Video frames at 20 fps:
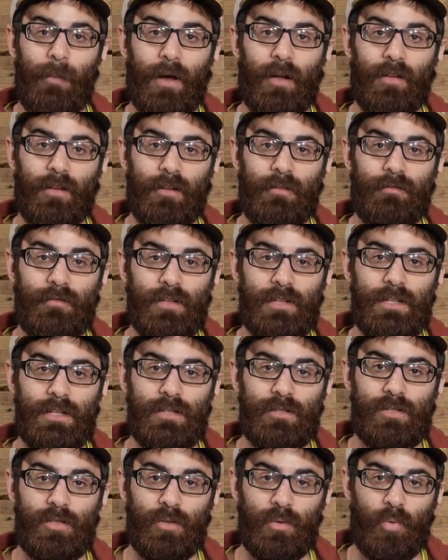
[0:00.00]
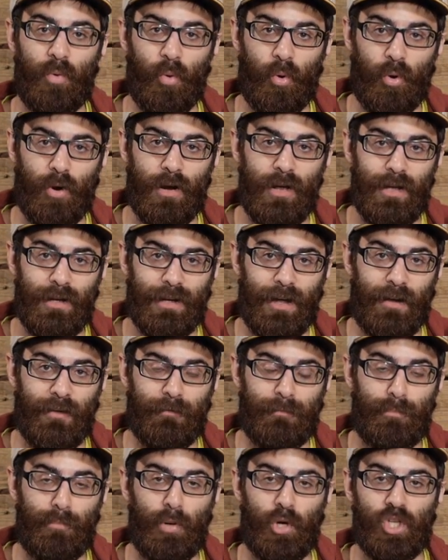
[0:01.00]
belt if you need to or kind
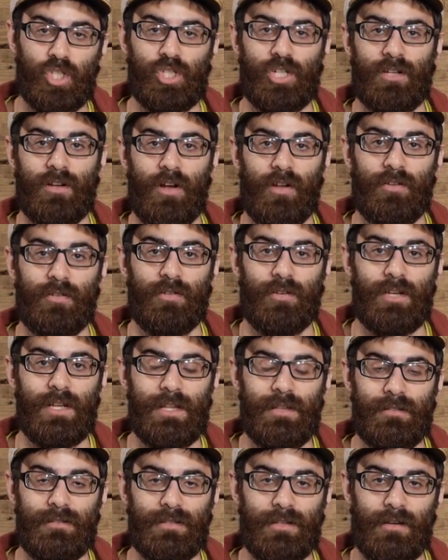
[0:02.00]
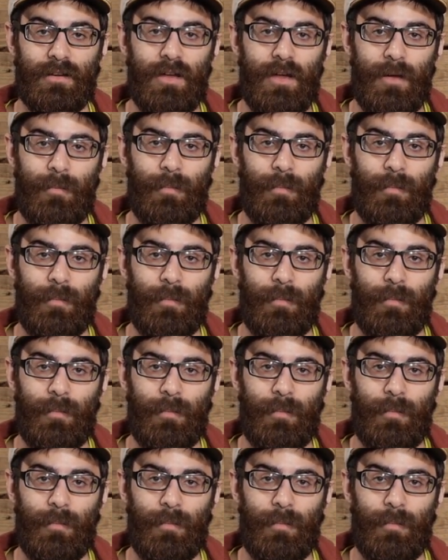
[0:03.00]
of push it underneath to